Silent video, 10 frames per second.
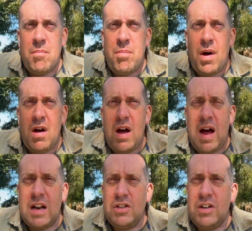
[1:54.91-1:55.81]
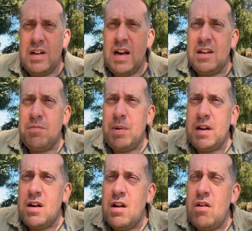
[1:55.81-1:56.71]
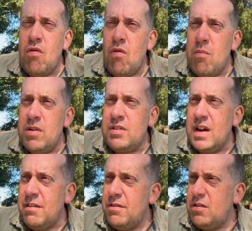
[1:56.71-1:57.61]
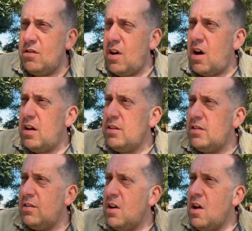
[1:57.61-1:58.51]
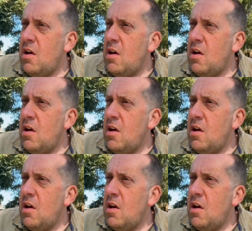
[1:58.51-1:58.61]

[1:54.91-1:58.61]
But actually it's been an enormous gift to us,